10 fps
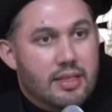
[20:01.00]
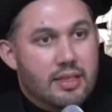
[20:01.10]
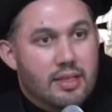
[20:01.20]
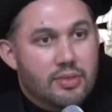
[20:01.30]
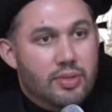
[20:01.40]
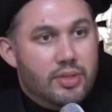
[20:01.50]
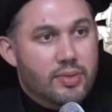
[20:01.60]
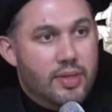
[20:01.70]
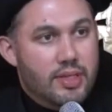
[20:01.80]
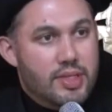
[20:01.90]
according to
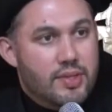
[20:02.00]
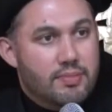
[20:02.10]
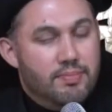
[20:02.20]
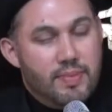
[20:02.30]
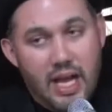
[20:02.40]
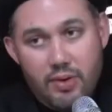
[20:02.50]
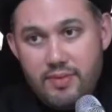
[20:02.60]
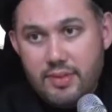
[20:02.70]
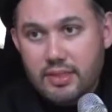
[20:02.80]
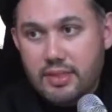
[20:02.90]
our history.
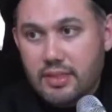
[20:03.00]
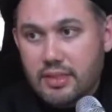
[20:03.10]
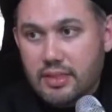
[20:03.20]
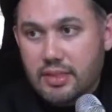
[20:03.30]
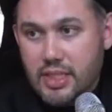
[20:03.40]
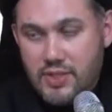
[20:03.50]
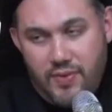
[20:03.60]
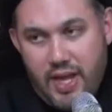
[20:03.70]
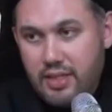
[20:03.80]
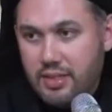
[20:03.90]
However, it's
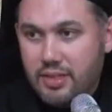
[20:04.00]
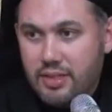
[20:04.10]
fine.